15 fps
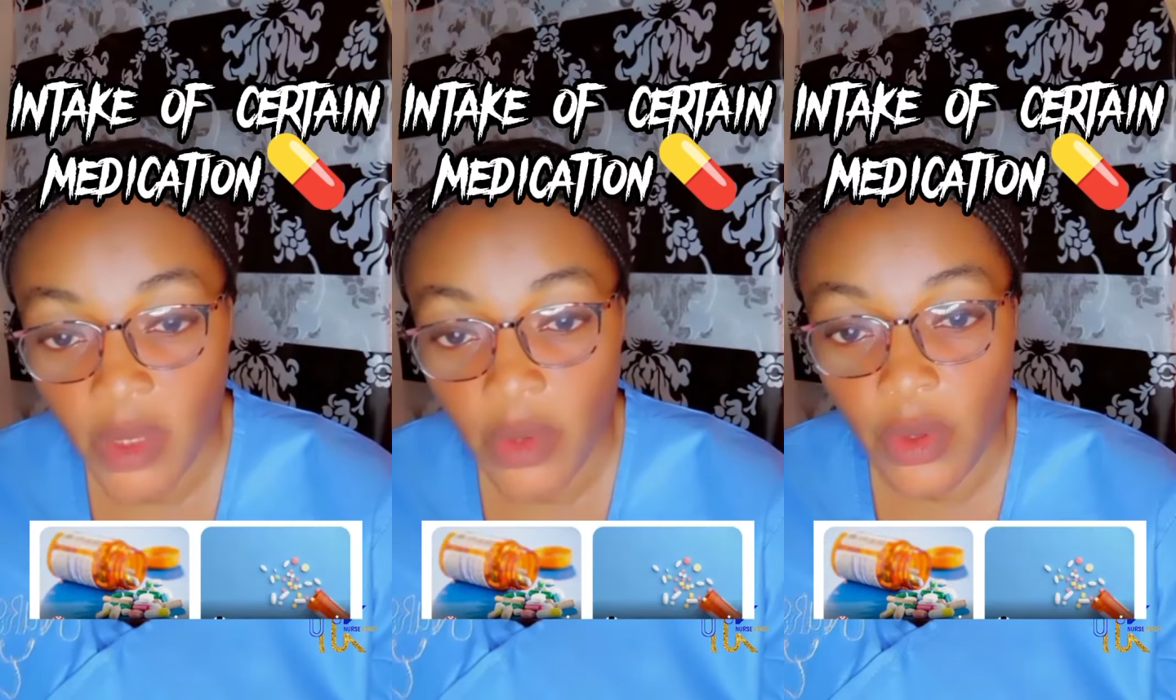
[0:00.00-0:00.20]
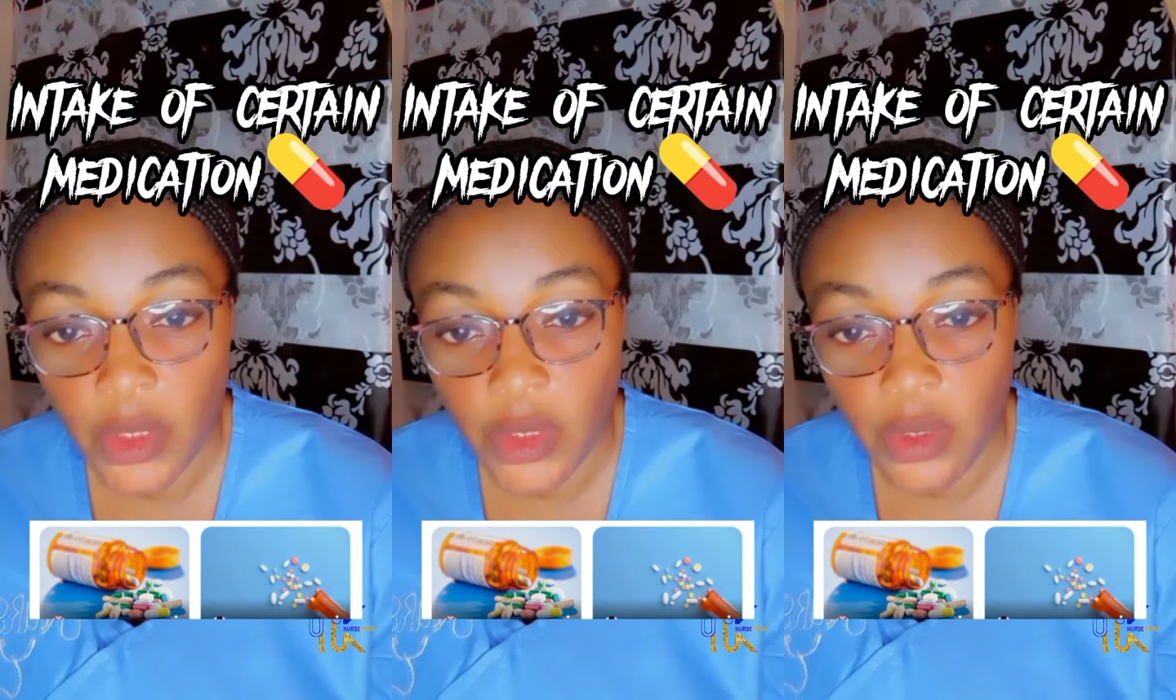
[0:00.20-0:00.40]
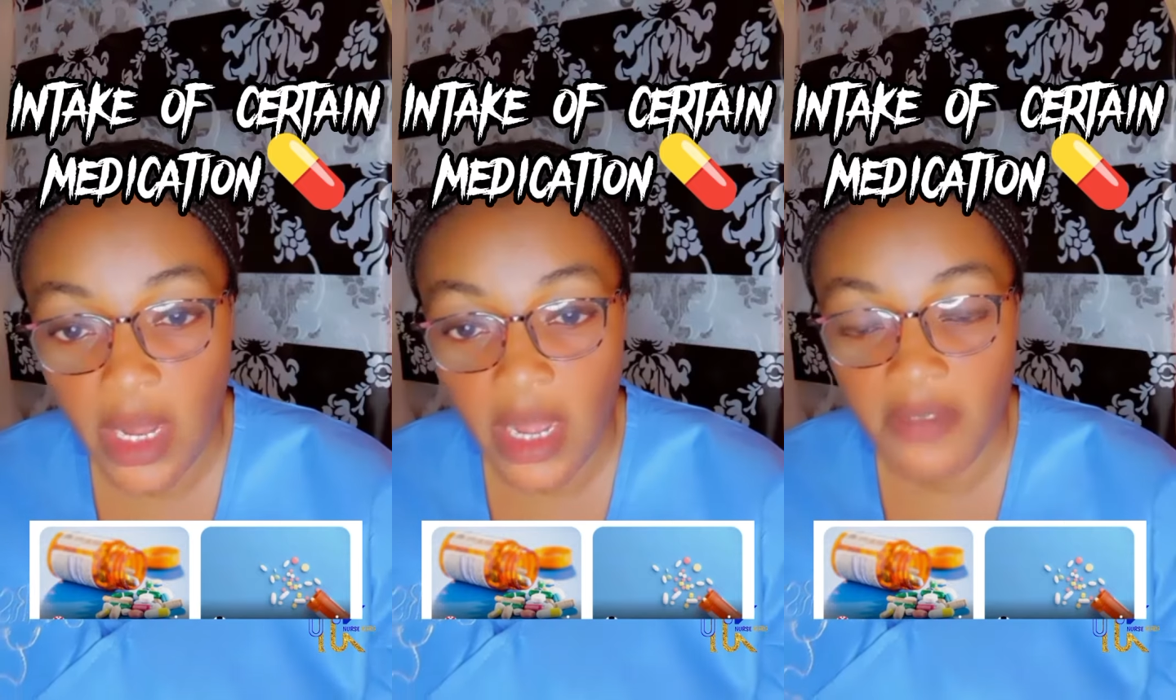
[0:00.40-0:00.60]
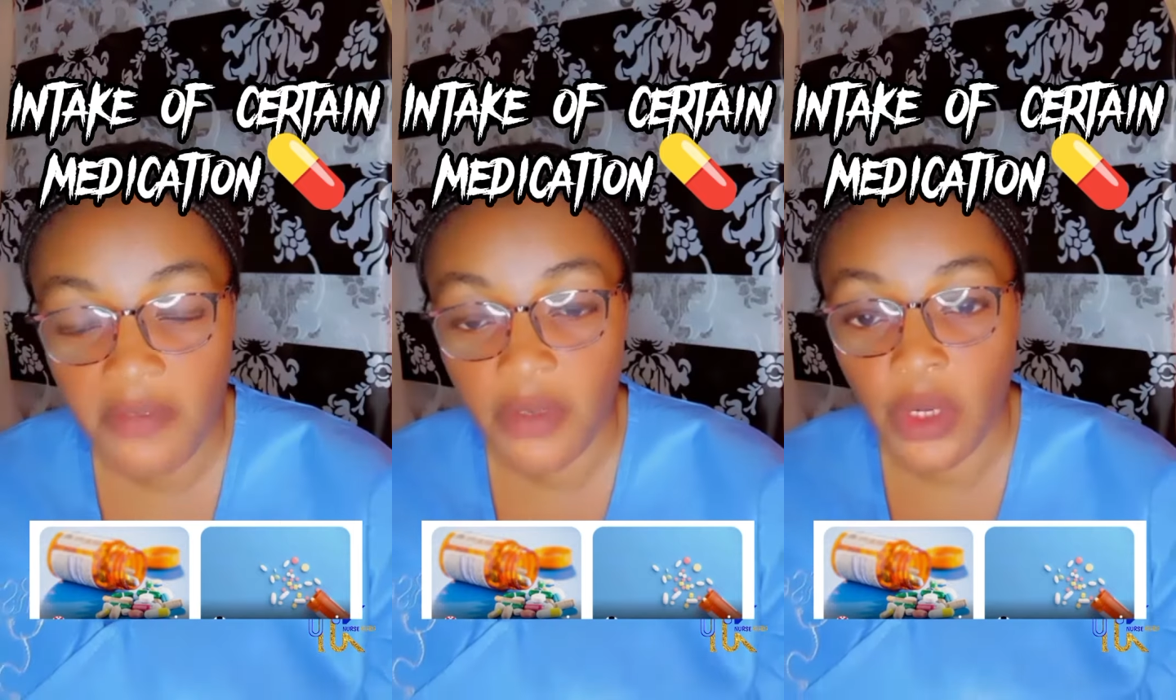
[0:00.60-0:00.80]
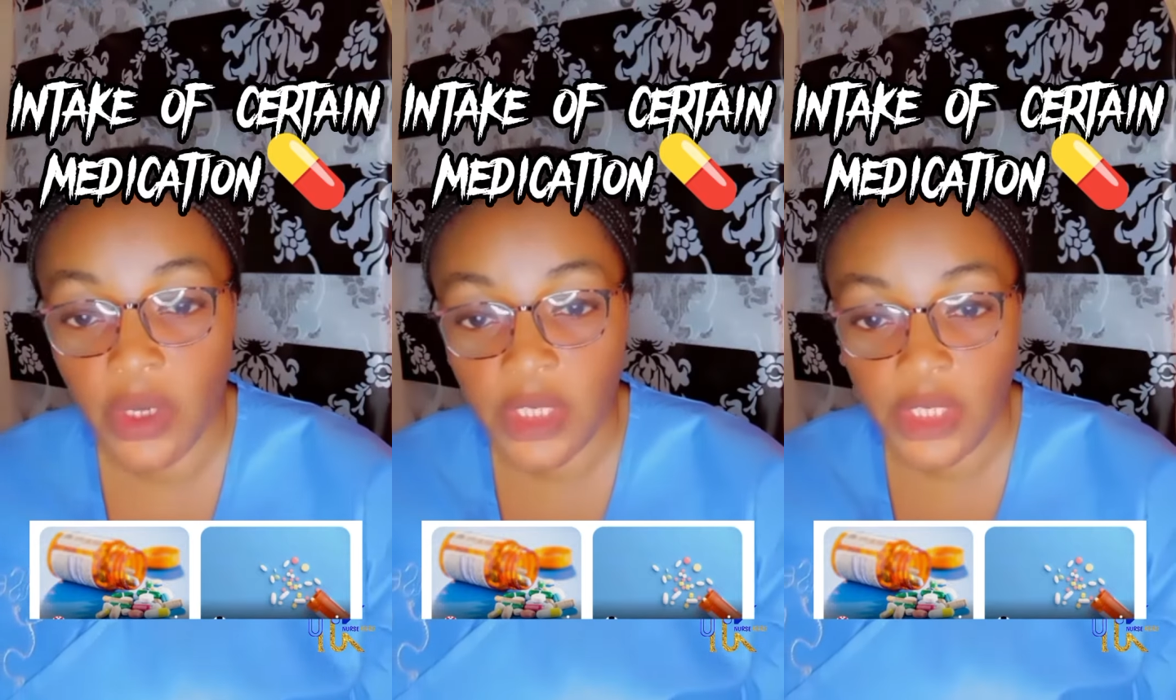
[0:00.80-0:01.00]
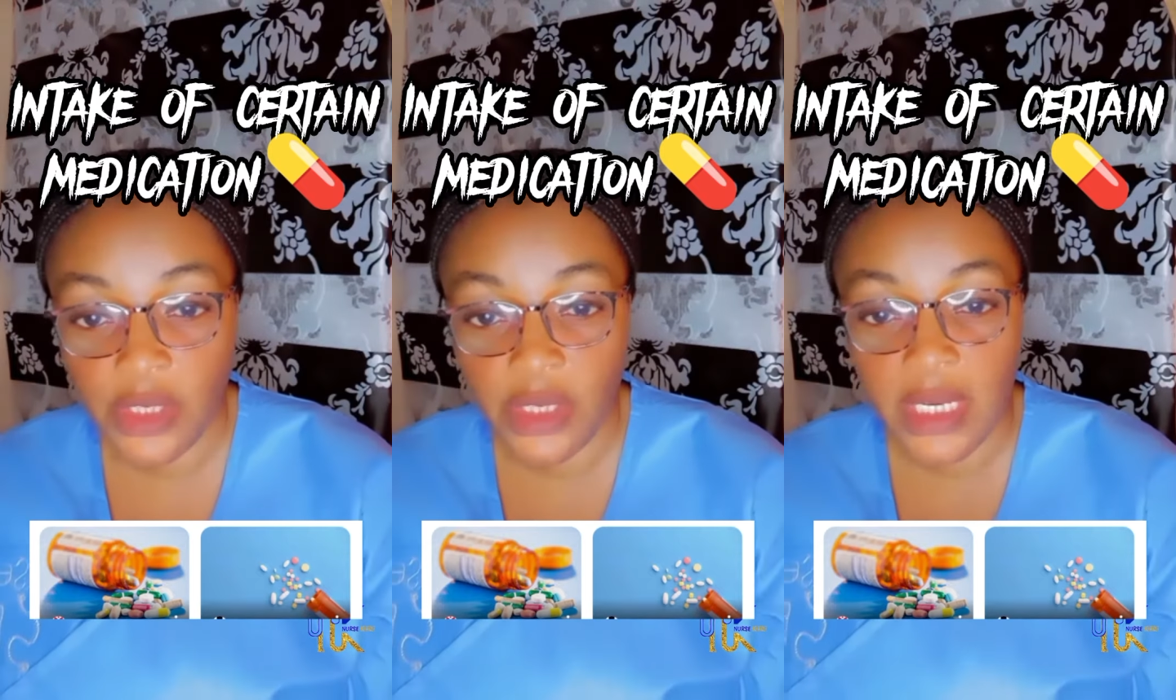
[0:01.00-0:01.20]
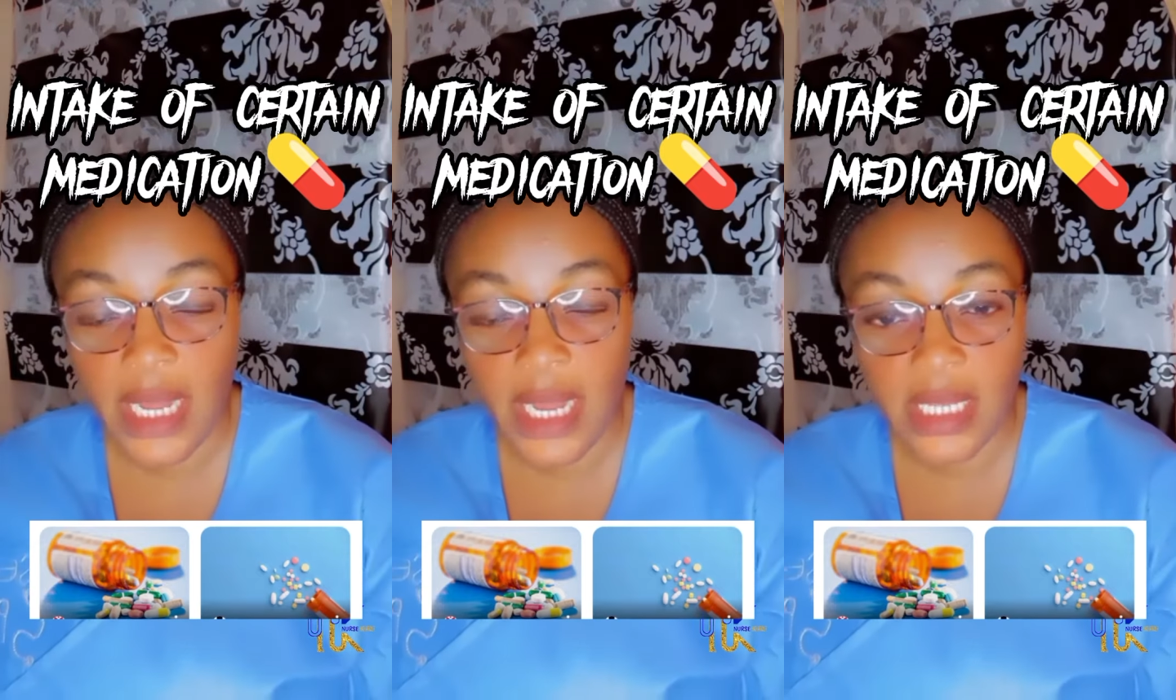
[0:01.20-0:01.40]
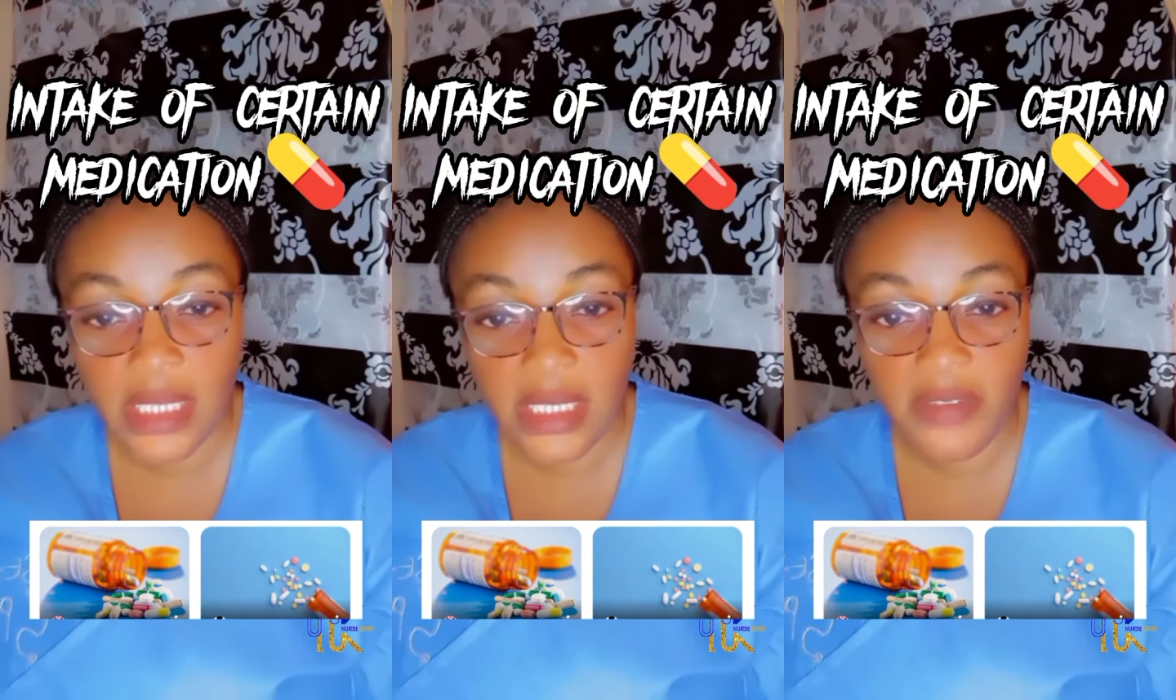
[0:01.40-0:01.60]
We also have
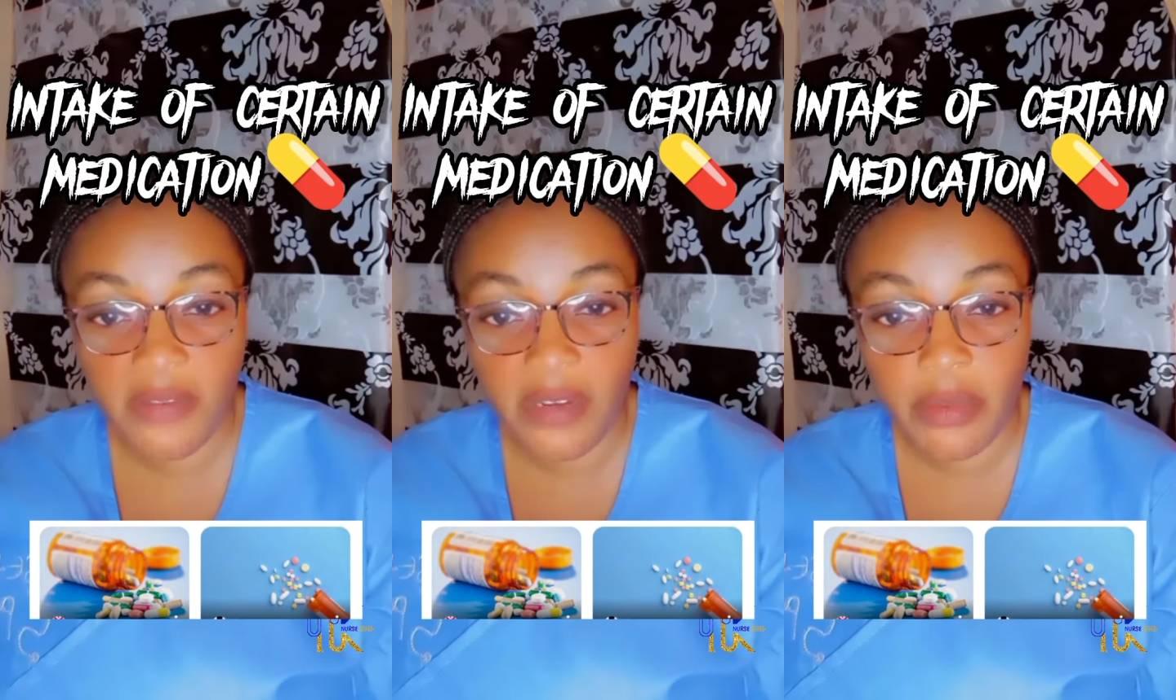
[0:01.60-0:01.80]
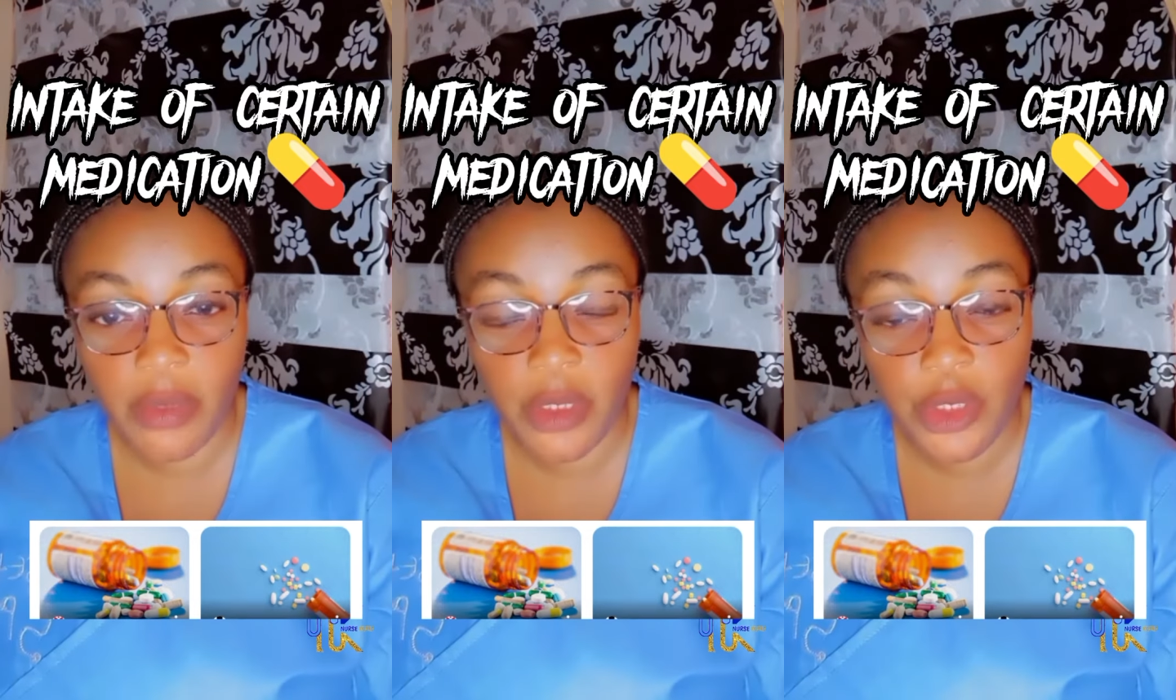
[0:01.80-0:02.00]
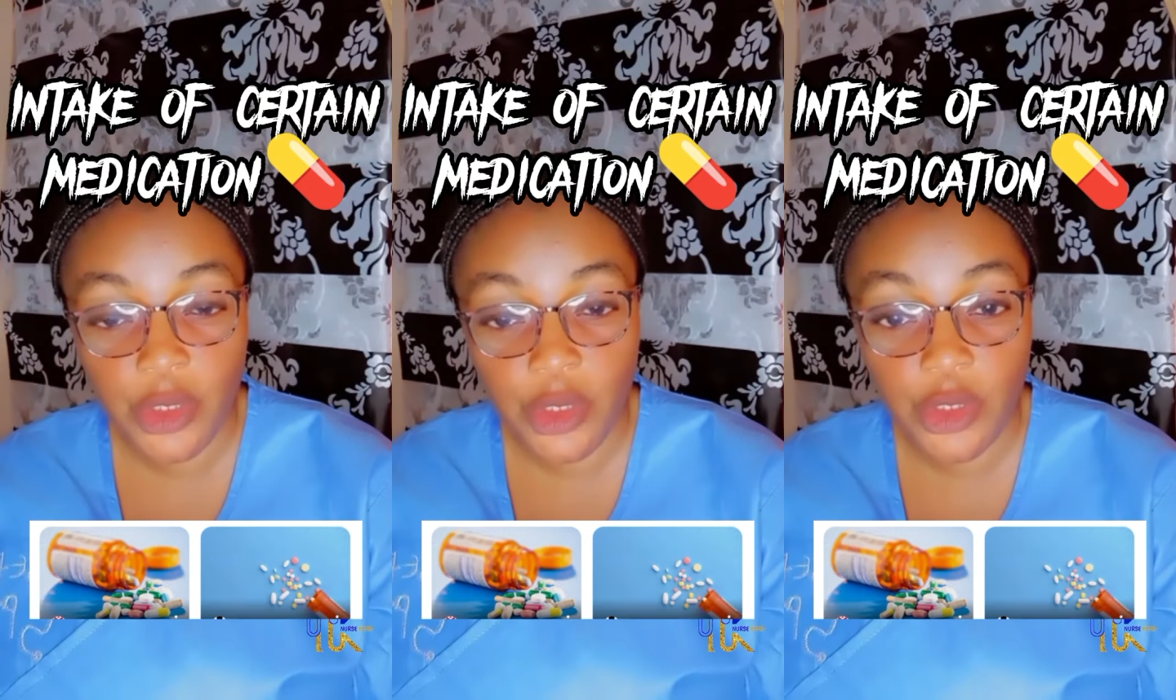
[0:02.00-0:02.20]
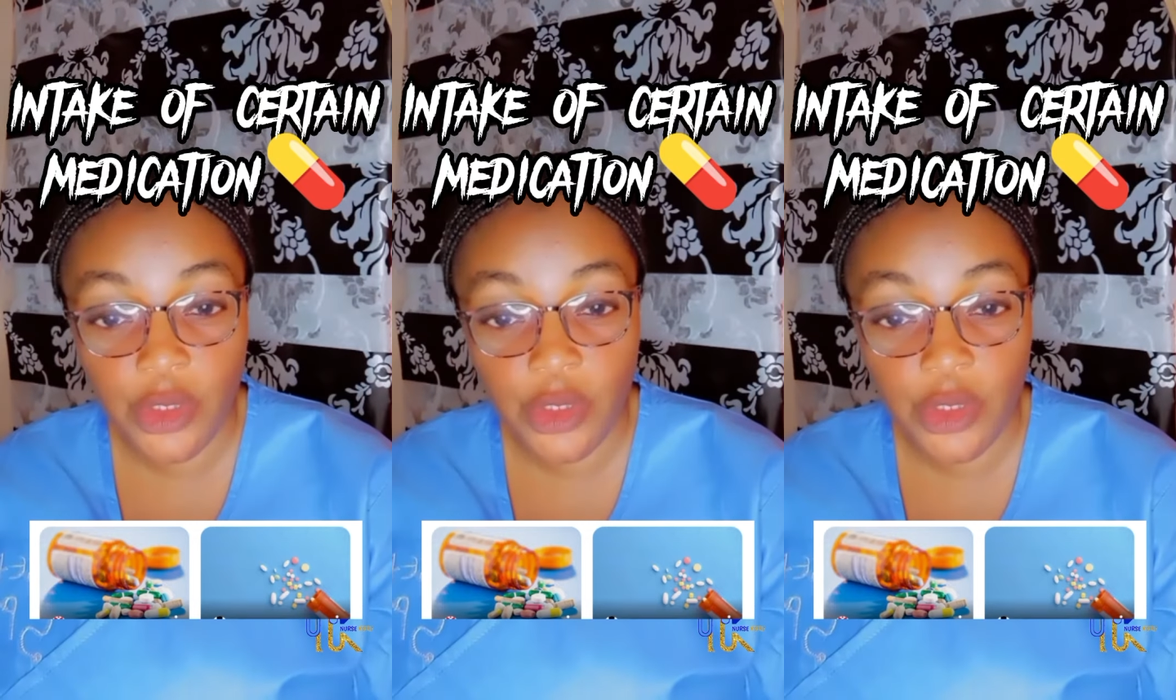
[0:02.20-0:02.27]
non-steroidal anti-inflammatory